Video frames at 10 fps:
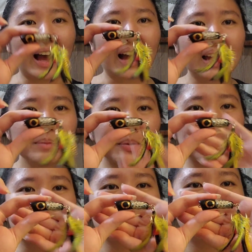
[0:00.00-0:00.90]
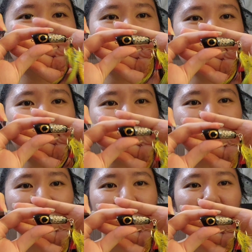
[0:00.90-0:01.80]
I personally
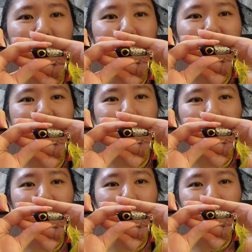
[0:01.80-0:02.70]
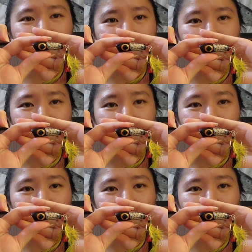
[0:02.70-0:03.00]
love these Mark White